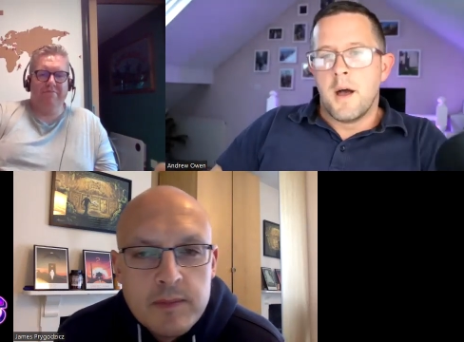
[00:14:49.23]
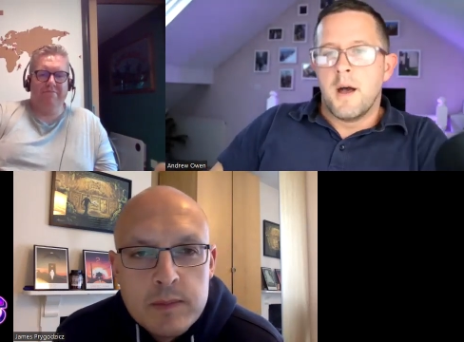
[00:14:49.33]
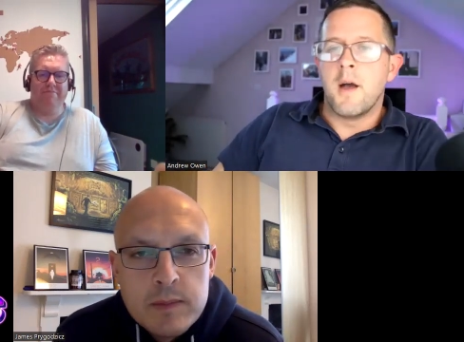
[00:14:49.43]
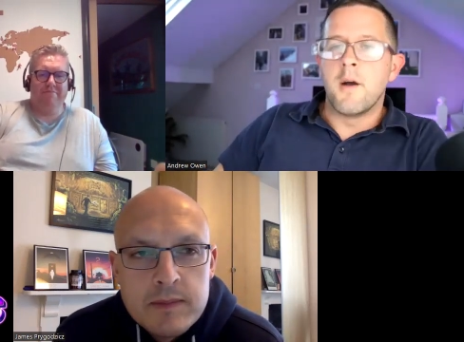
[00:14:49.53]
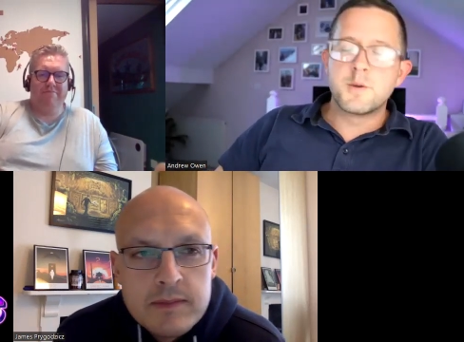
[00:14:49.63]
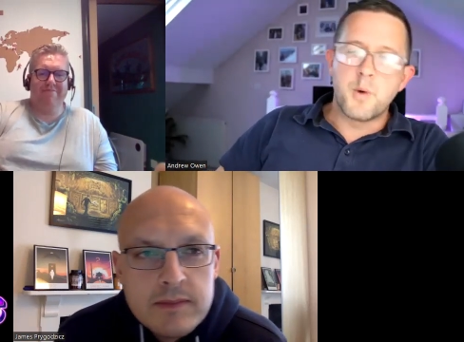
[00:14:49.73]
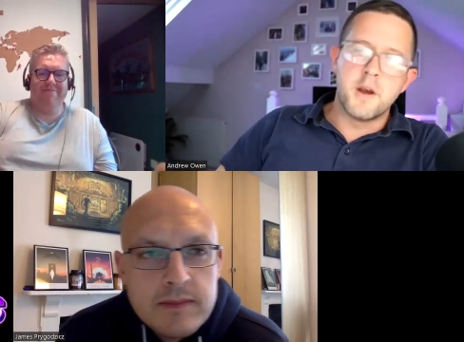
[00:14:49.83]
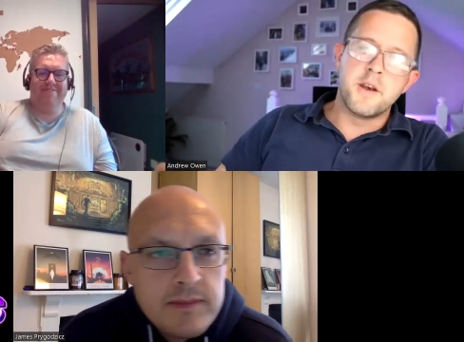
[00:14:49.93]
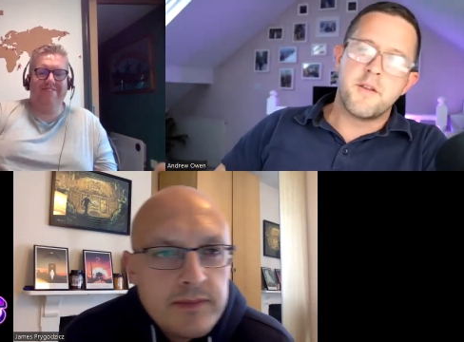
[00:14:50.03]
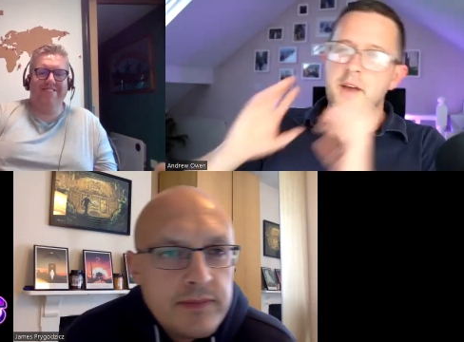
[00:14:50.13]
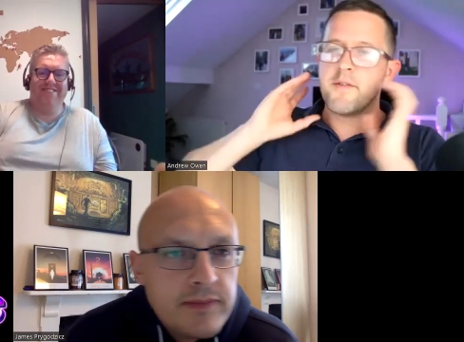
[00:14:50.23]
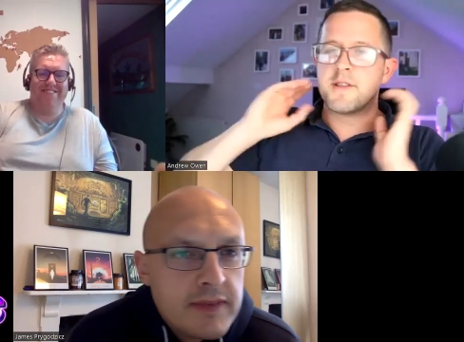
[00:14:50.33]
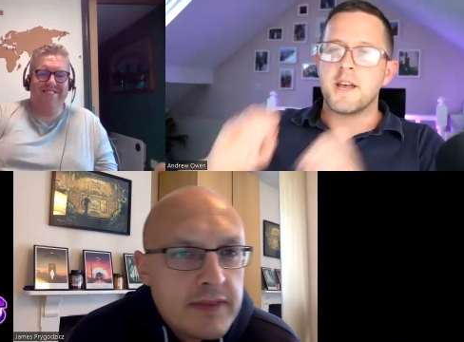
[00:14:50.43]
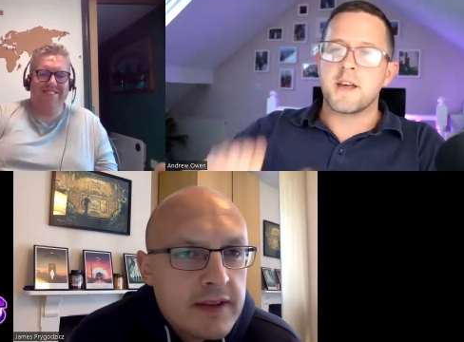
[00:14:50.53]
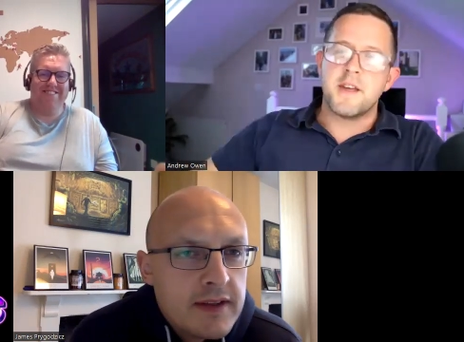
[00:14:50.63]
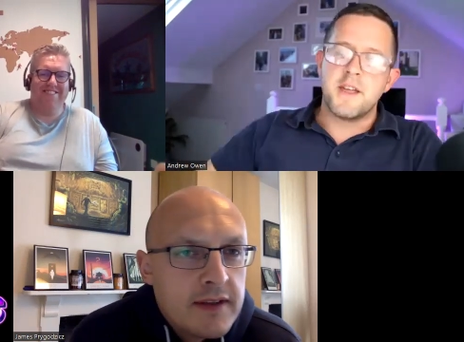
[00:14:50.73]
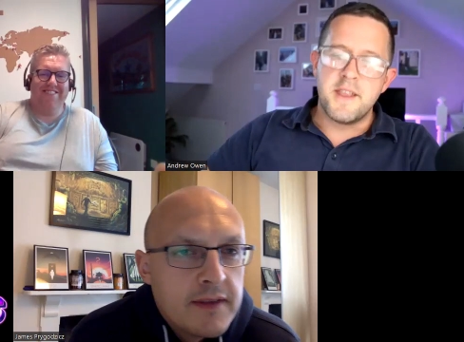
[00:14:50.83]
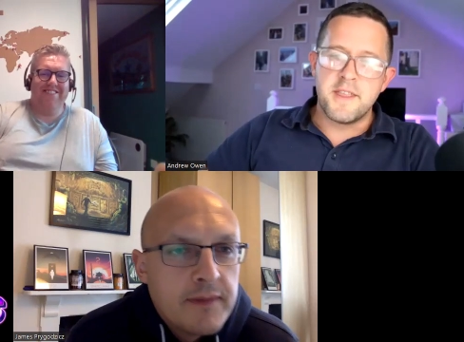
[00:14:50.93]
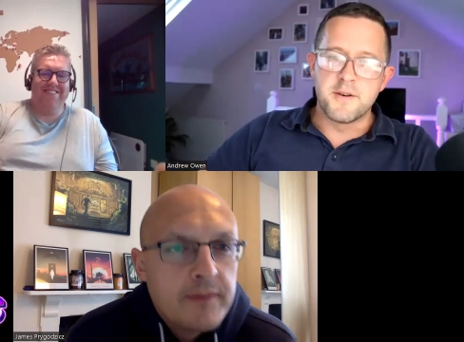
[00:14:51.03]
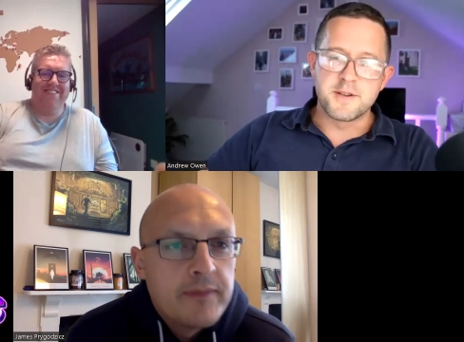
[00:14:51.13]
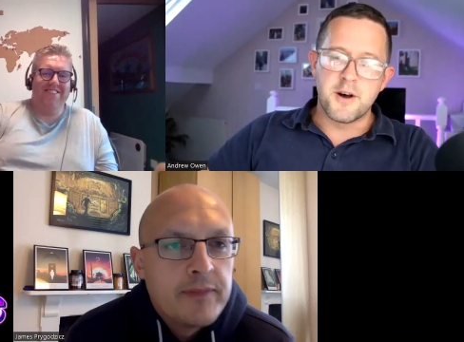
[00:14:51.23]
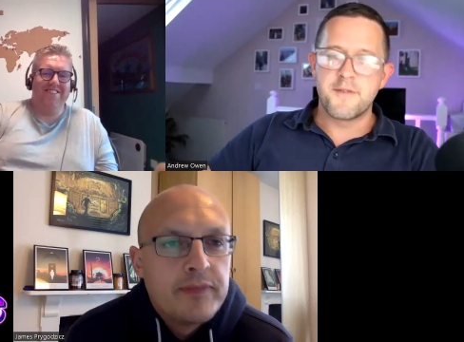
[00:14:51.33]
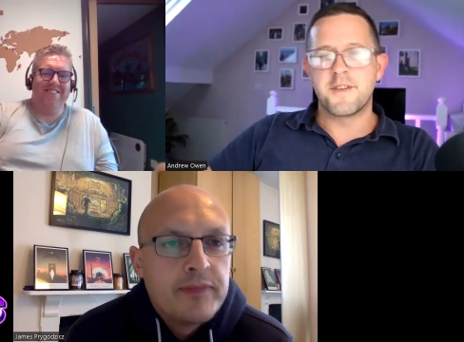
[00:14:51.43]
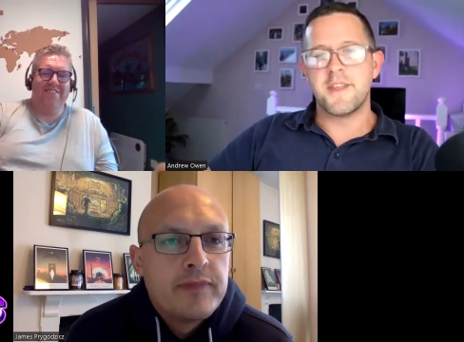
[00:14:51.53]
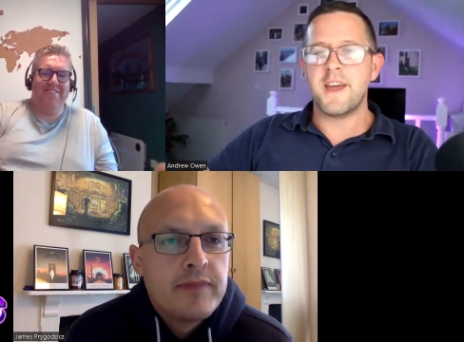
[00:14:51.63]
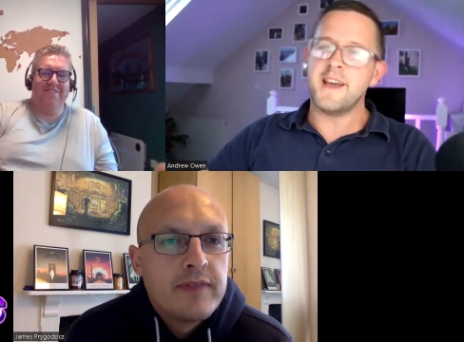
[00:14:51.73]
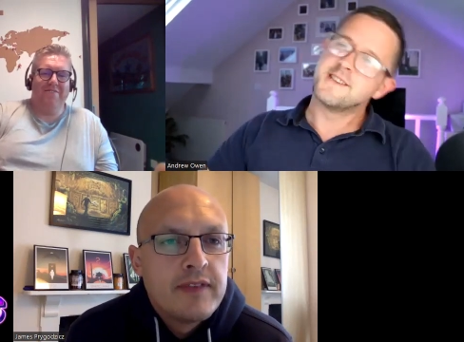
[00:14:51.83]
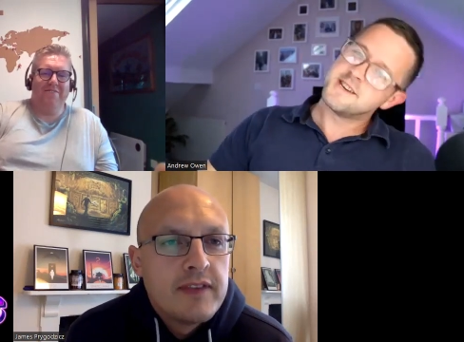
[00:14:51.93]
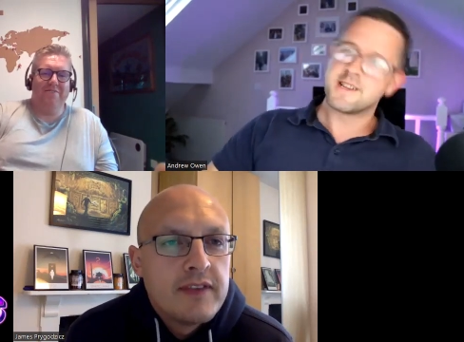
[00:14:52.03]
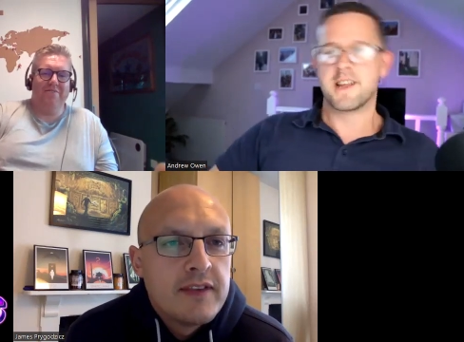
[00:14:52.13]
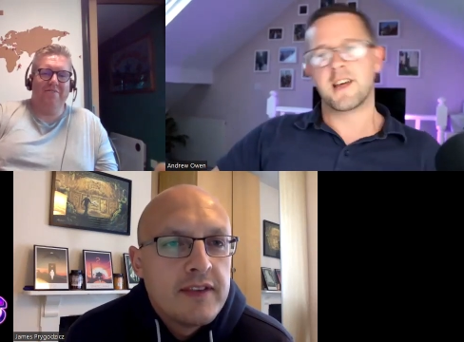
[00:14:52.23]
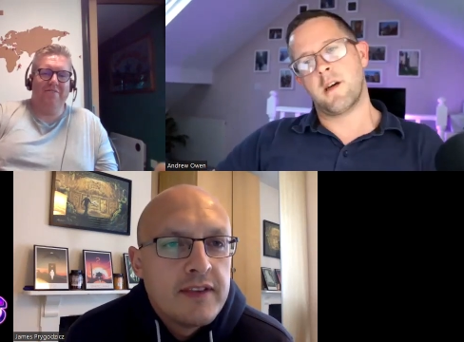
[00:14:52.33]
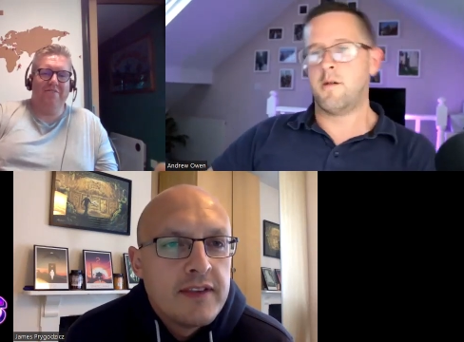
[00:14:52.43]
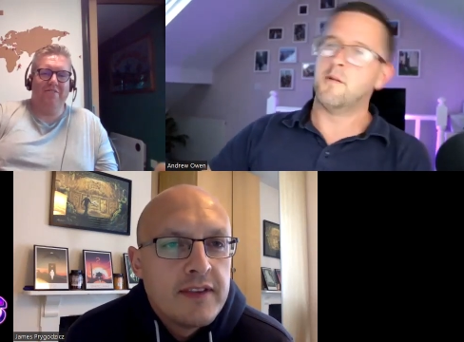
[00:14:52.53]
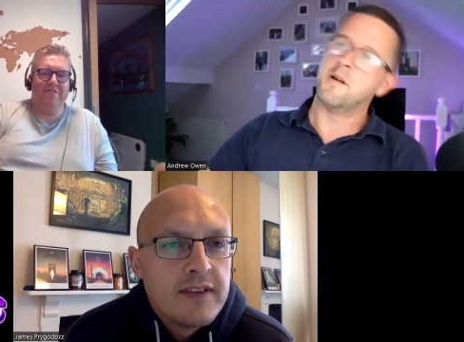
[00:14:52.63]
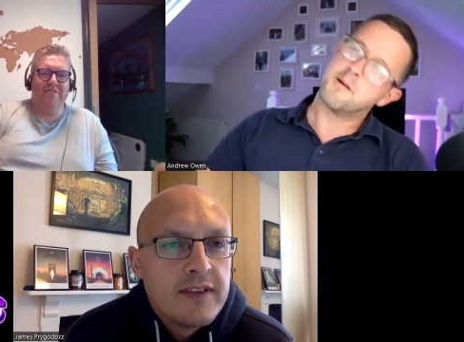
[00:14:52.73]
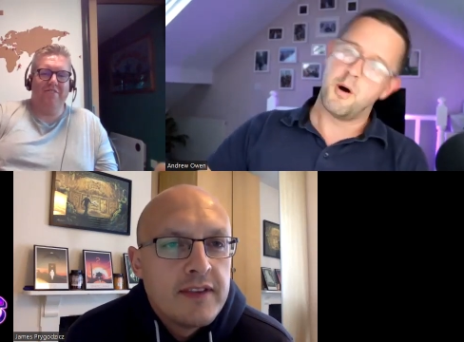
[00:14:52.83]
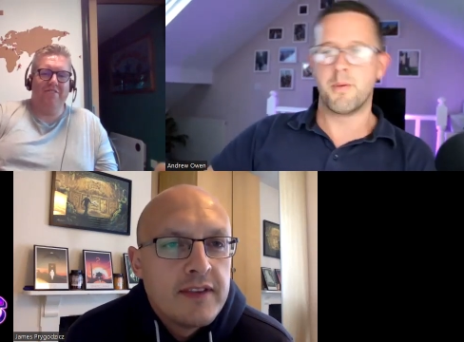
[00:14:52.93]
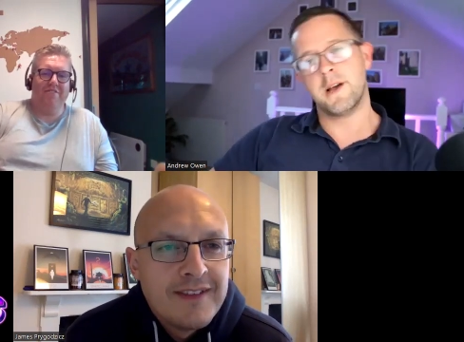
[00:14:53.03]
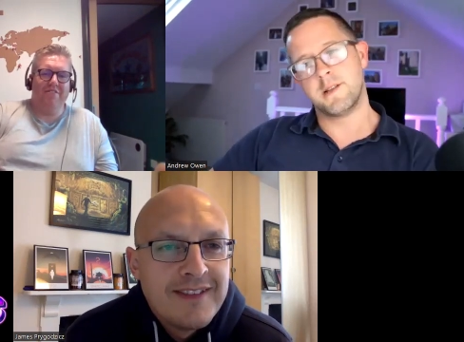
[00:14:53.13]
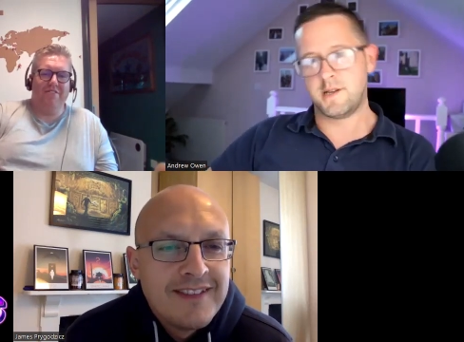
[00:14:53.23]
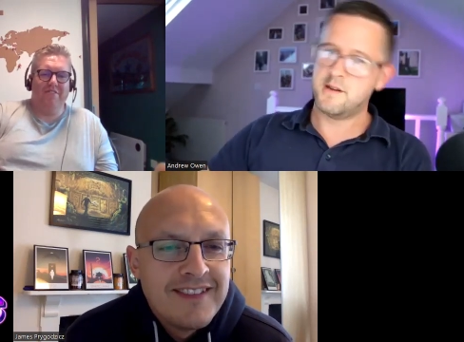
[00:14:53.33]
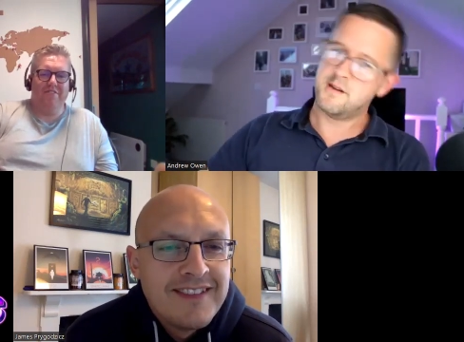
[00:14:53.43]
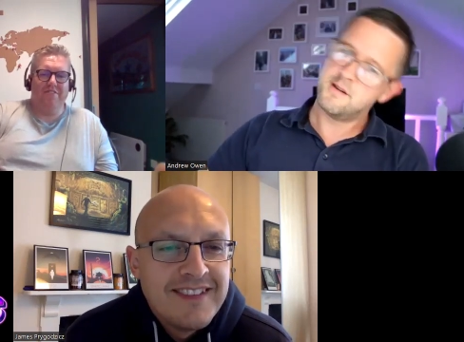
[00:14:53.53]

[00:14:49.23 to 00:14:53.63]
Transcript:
Speaker 1: I always wondered if they ever take then those off, do their heads just like a, like bobleheads,